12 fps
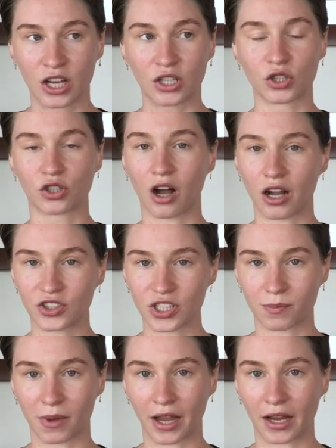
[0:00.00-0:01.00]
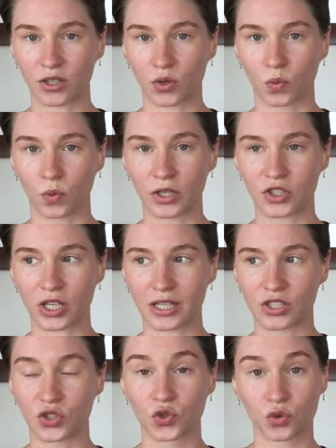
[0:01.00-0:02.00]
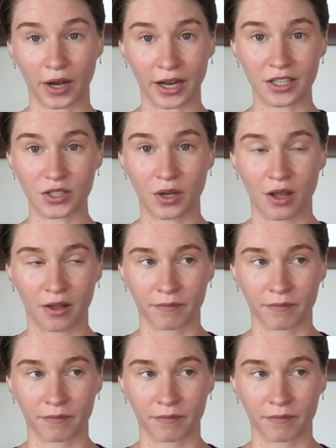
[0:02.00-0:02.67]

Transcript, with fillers: Your conscious mind, which is trained